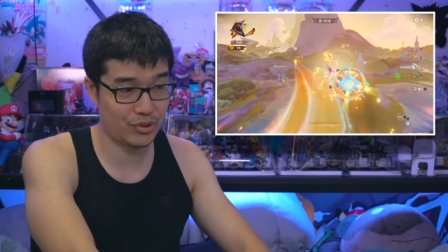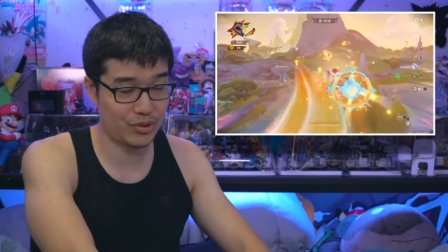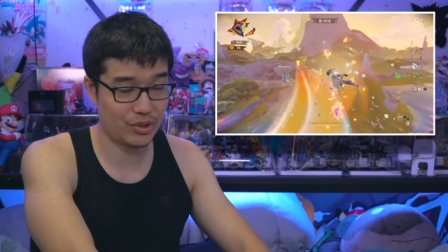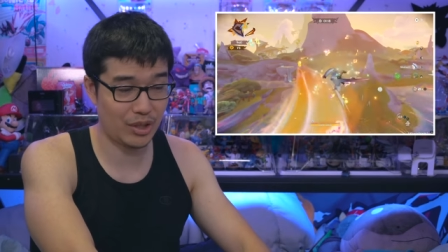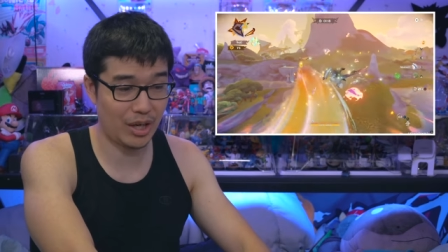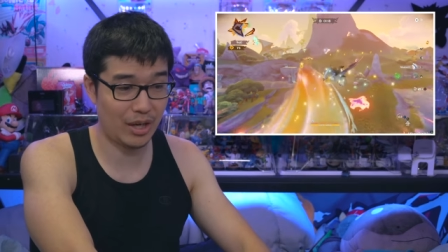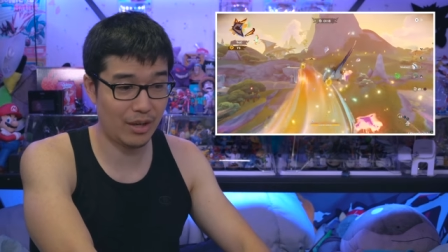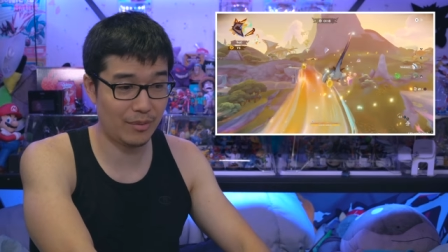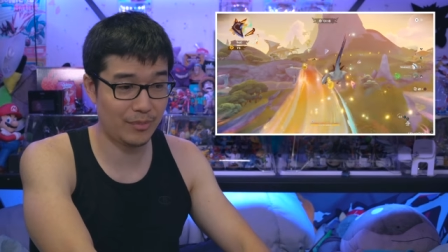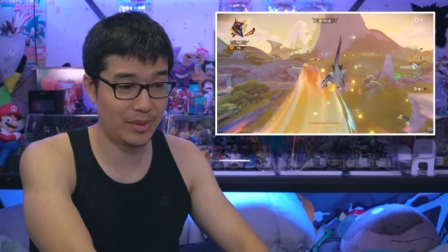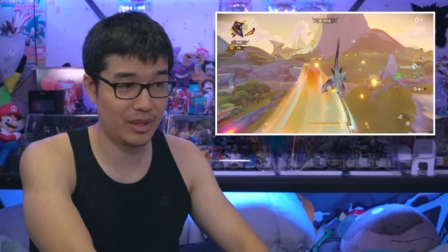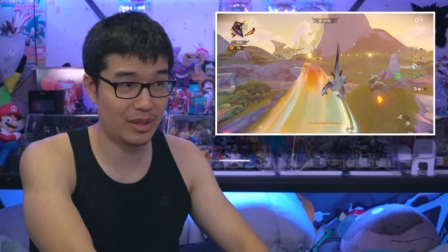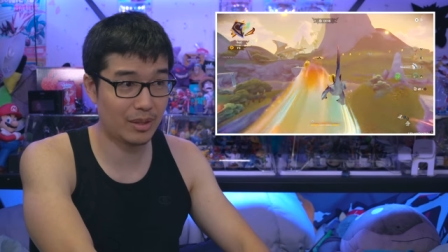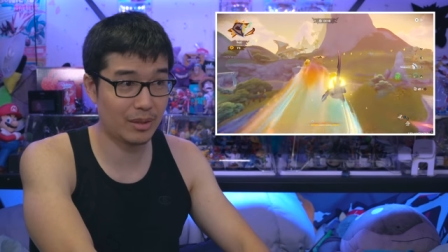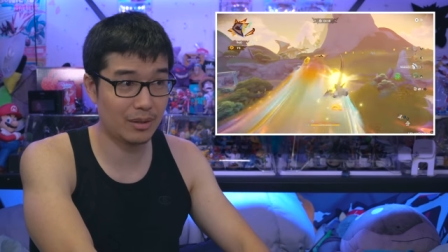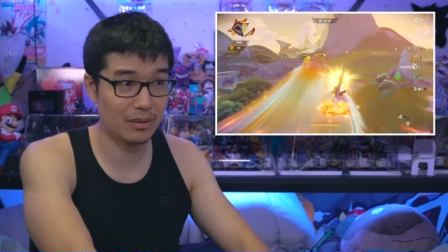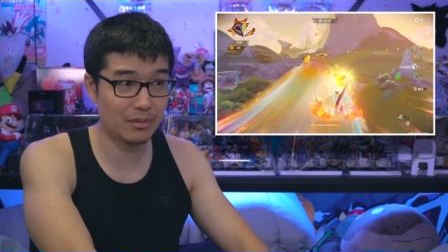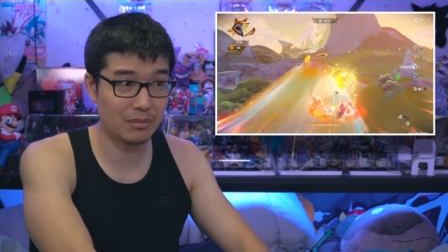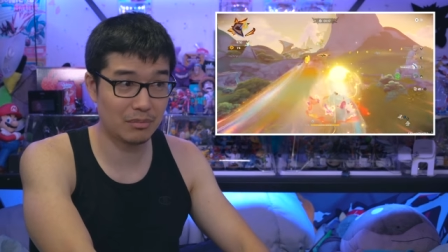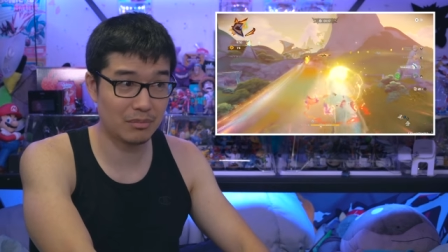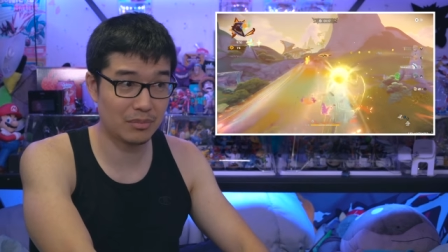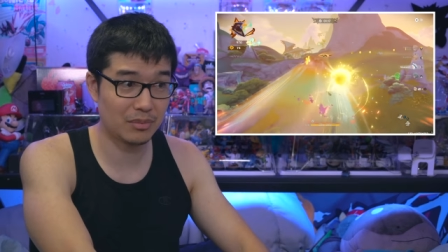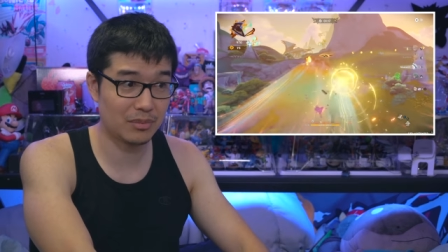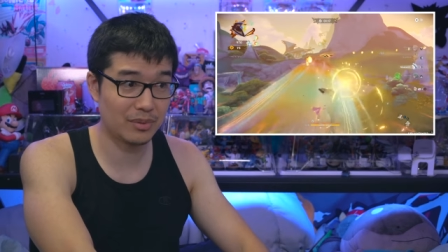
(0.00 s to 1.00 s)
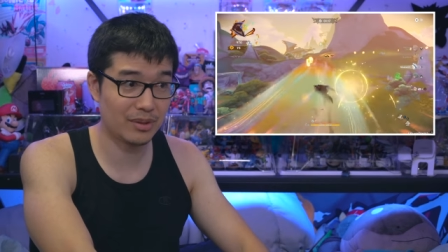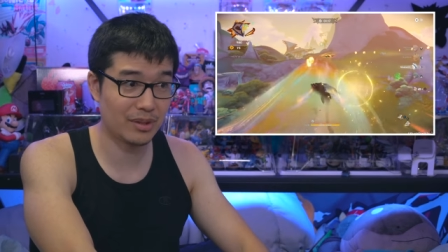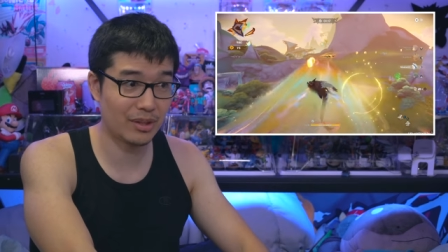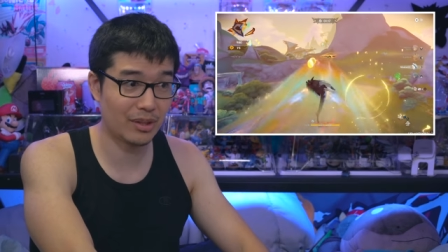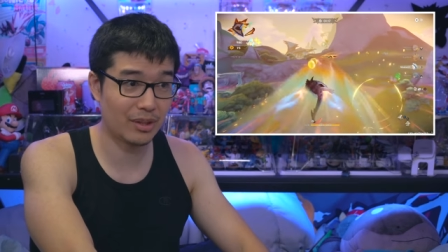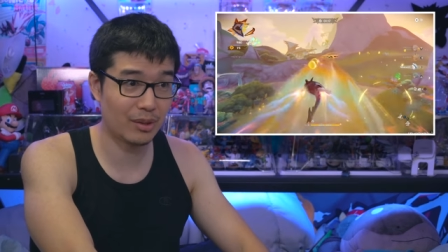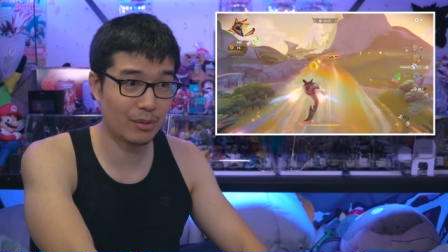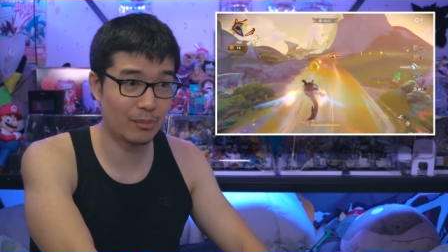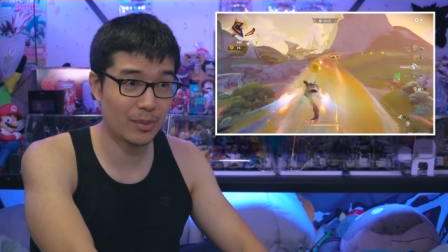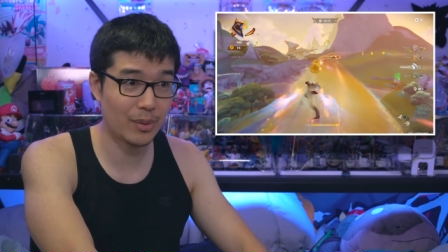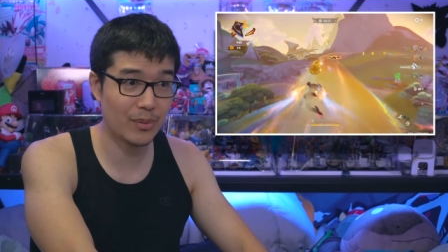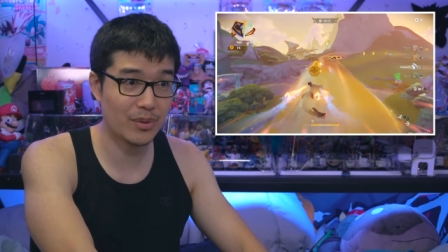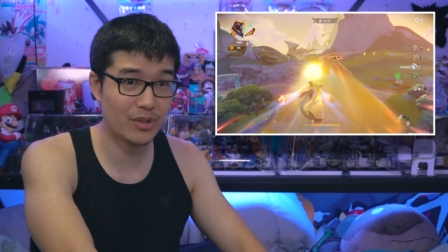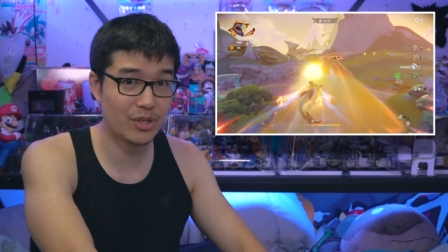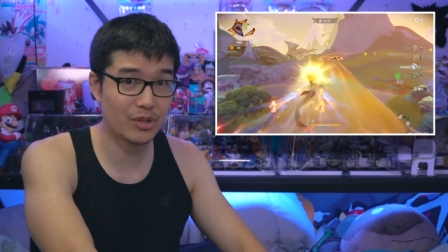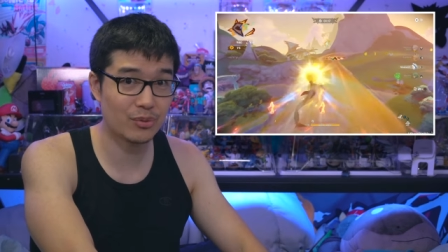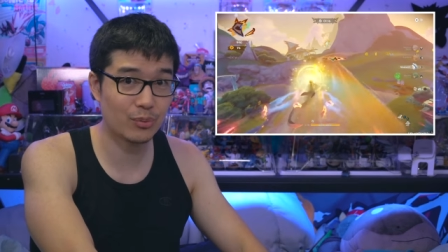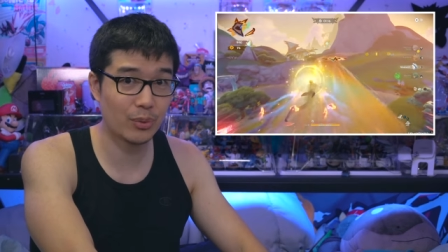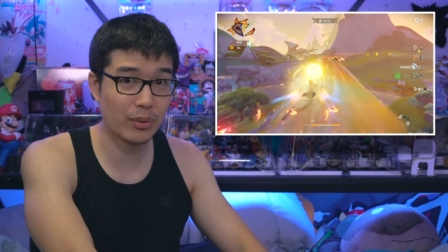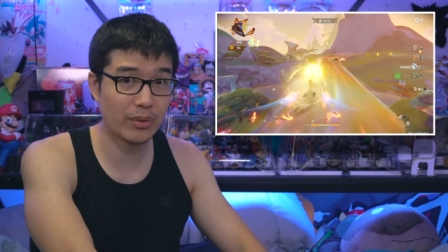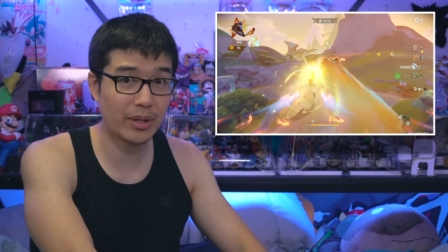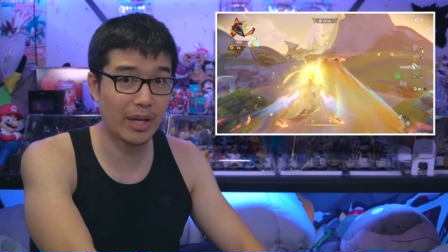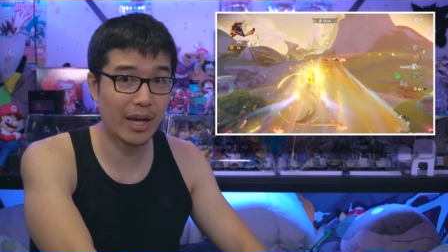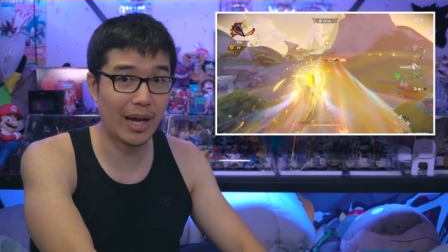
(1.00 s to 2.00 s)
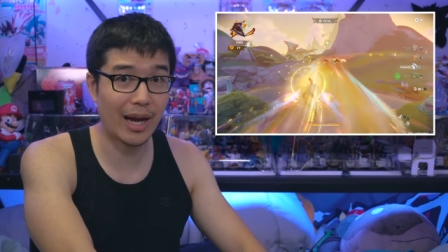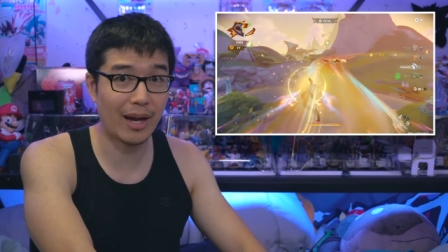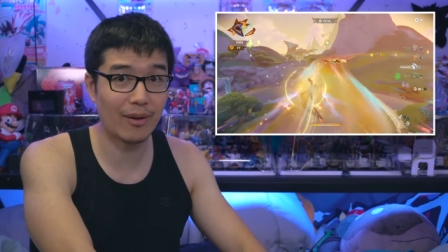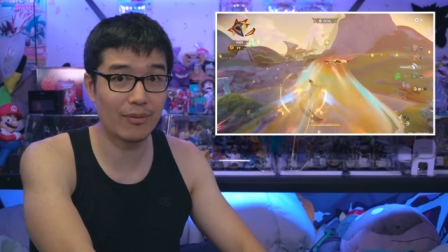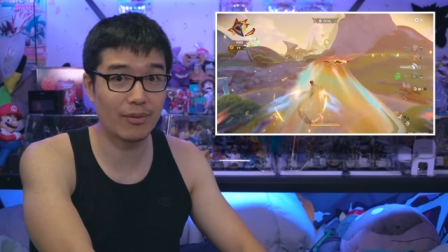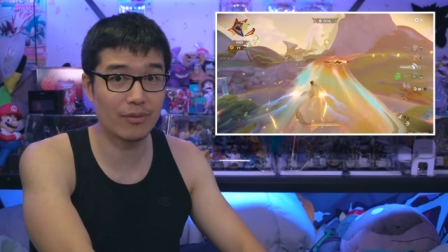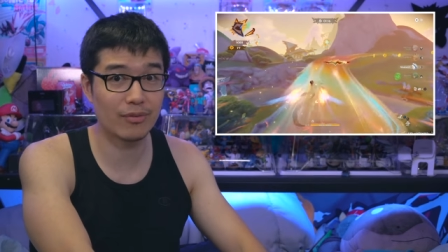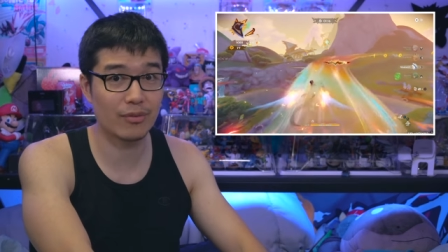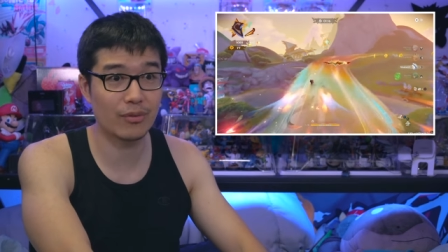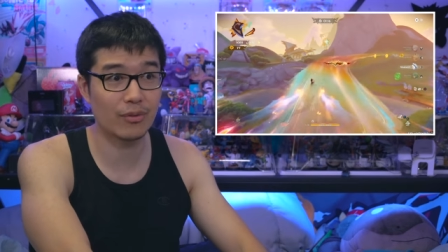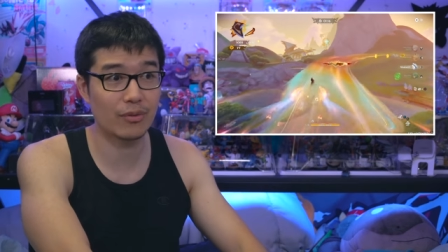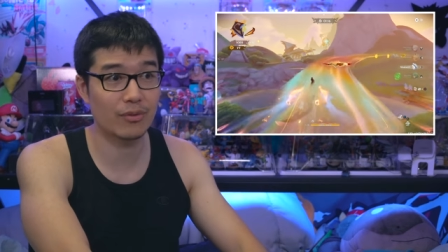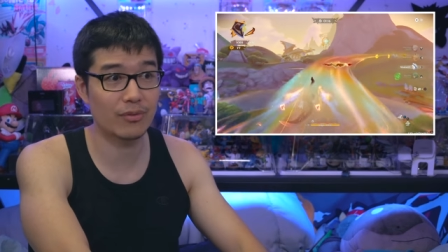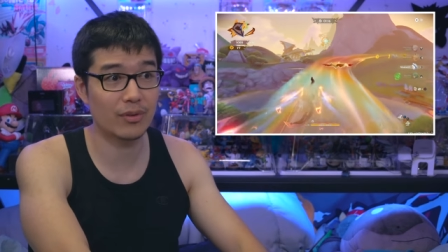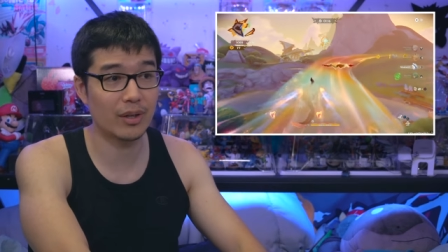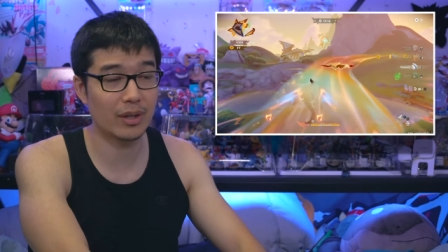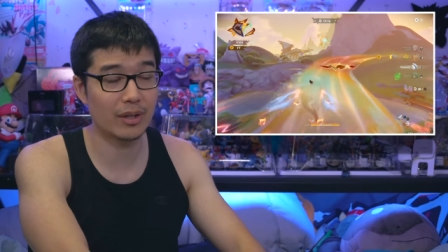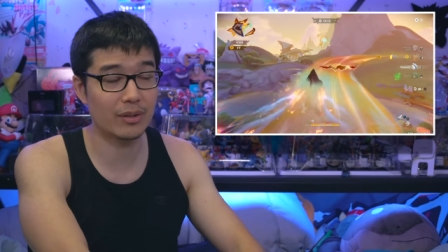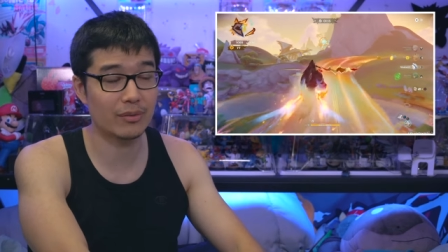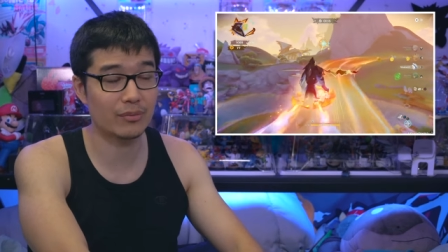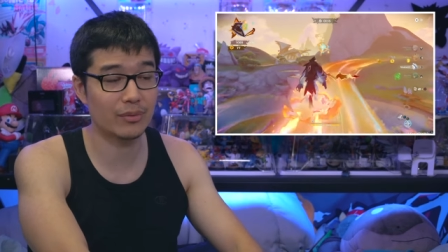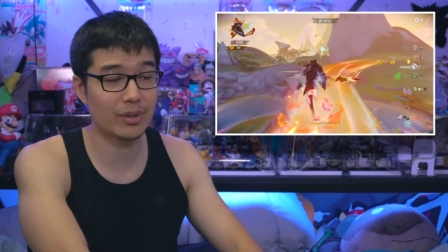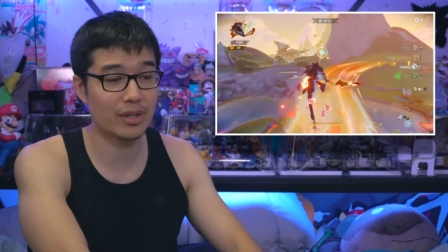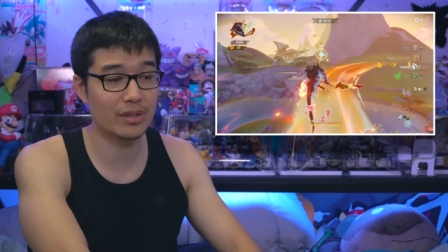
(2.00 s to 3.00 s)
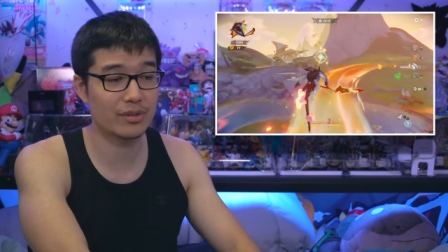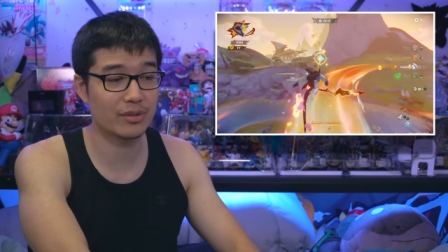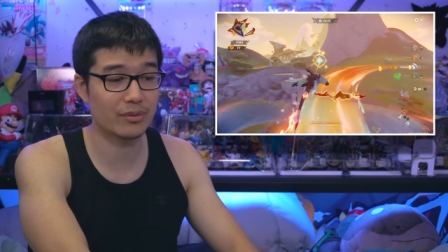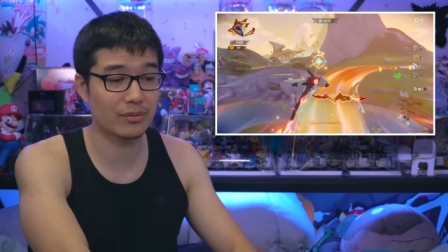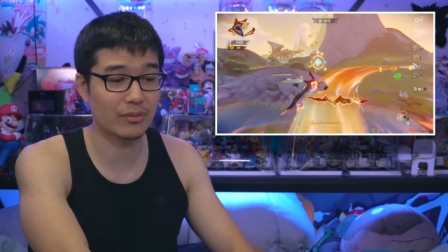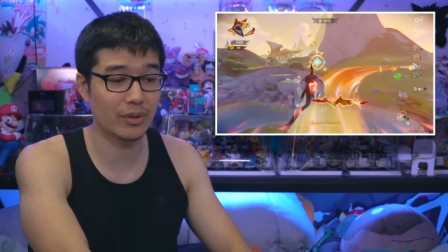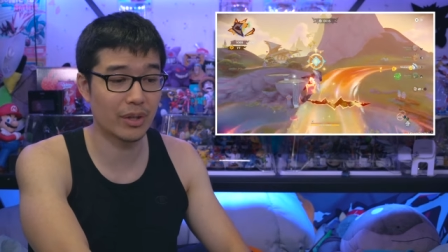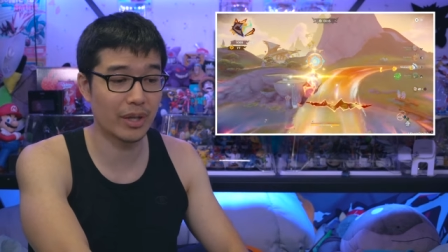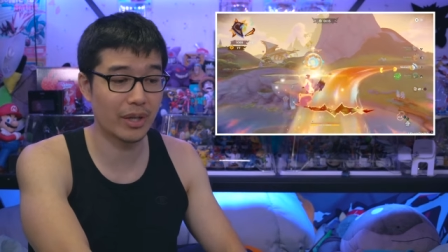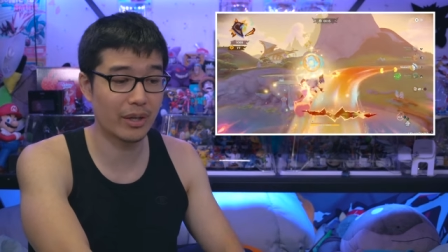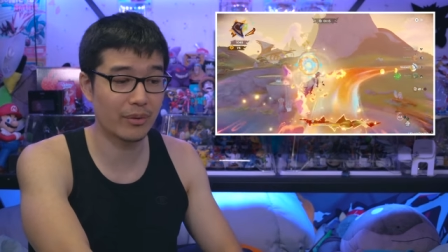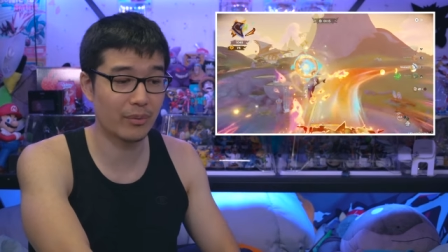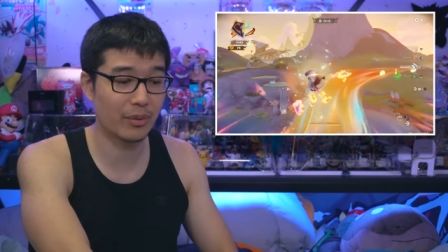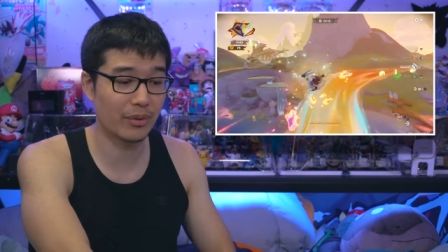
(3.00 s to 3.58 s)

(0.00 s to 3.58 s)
I mean, you know, maybe she's wearing that outfit for a fucking reason, right?